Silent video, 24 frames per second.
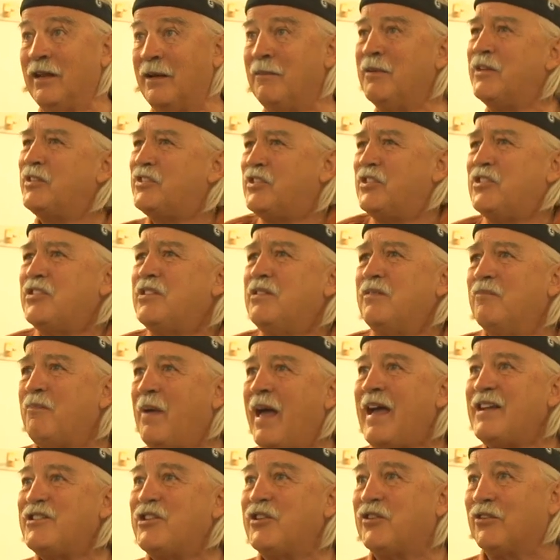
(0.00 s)
I mean, it's just
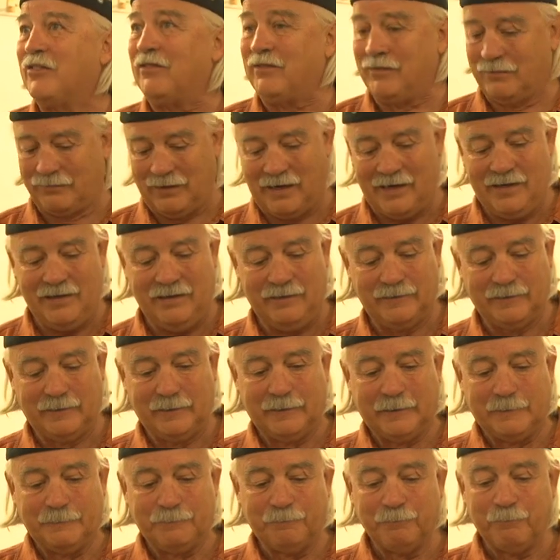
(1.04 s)
magical, right?
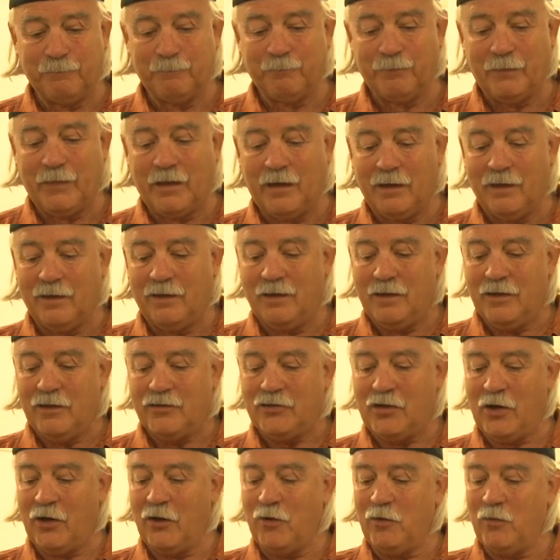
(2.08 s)

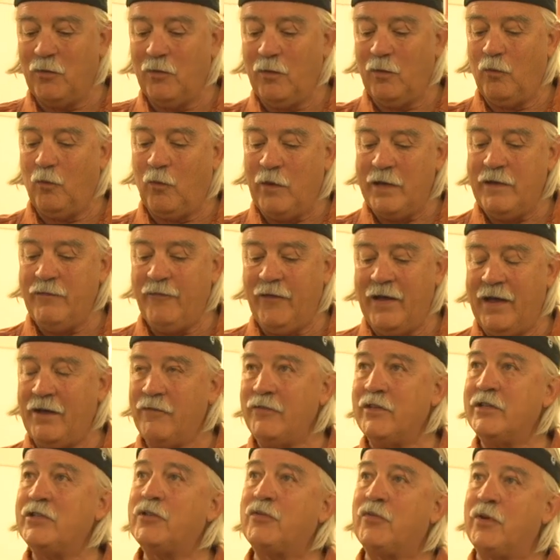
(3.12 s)
So we
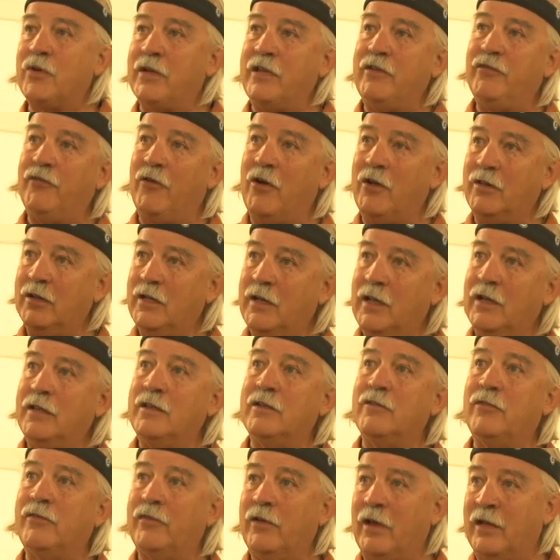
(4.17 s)
found this tree fallen on
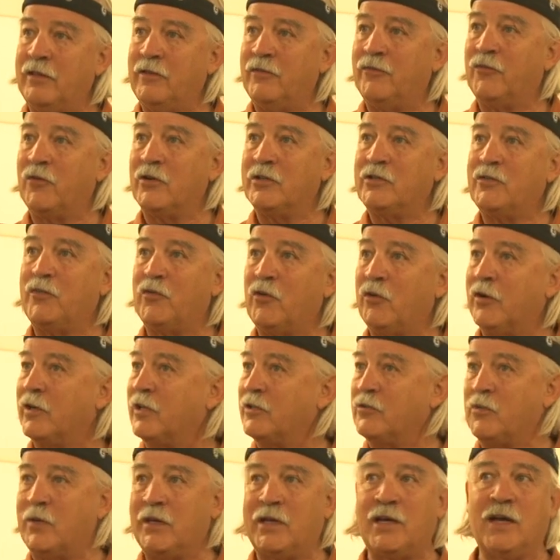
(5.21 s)
the forest floor
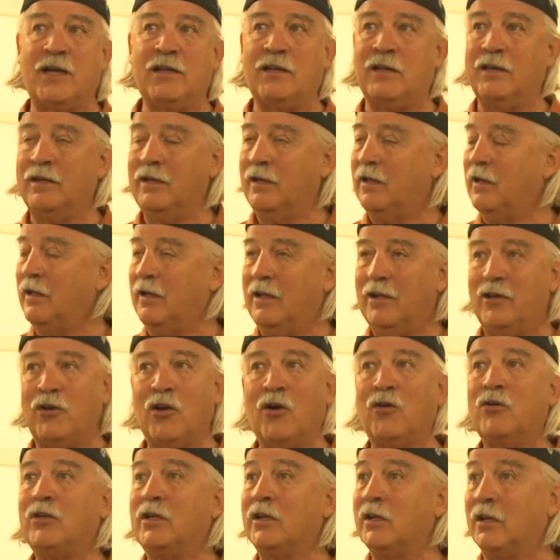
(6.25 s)
because we cut
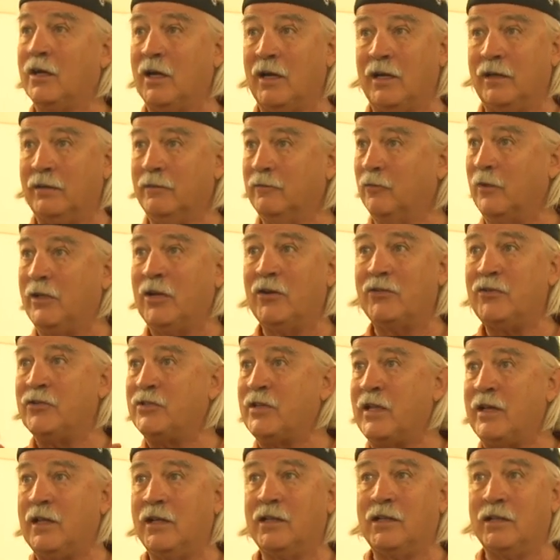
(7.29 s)
no clear cut. We don't use
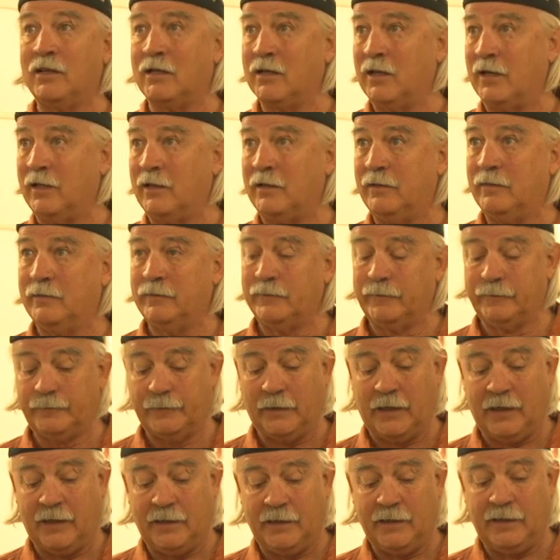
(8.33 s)
any clear cut
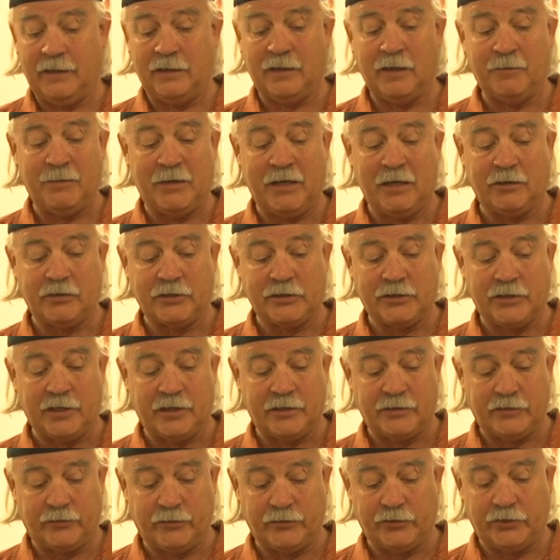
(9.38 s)
in the Bedell
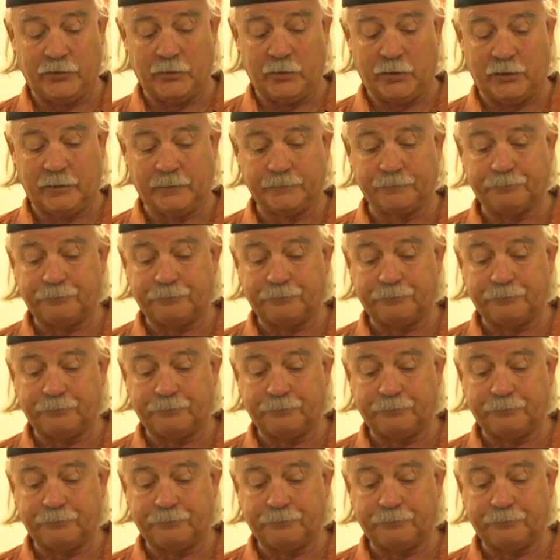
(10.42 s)
guitars for sure.